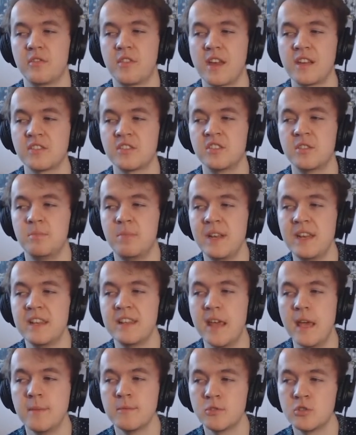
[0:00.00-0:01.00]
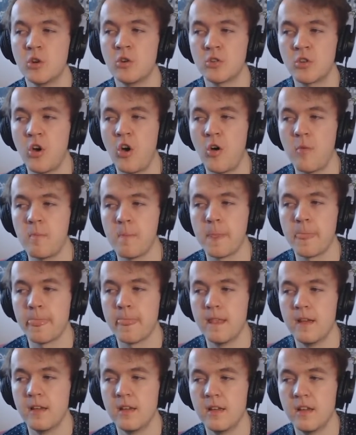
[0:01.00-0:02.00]
Thanks to billygames.com.
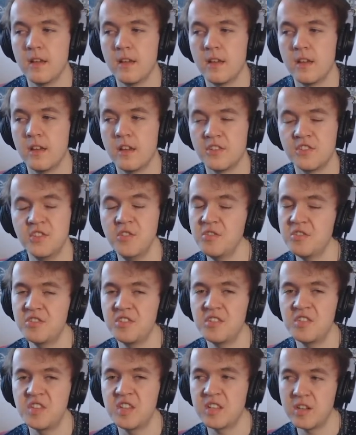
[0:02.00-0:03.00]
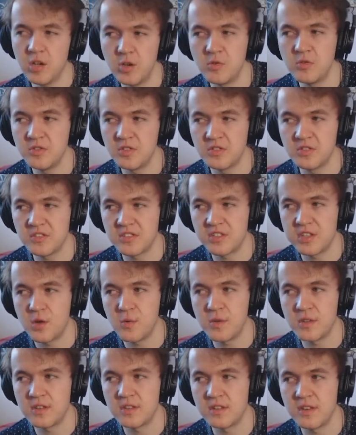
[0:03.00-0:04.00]
As soon as this thing loads on the
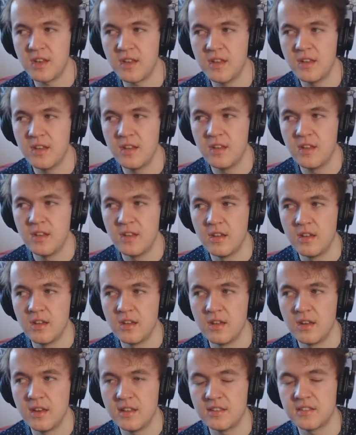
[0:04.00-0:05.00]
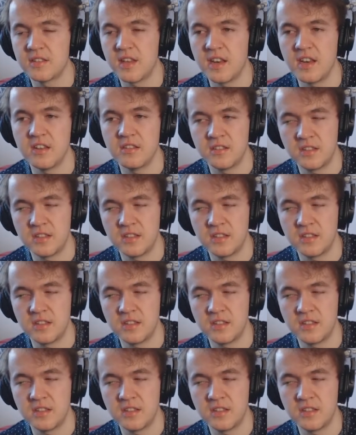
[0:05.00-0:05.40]
slow internet, let's get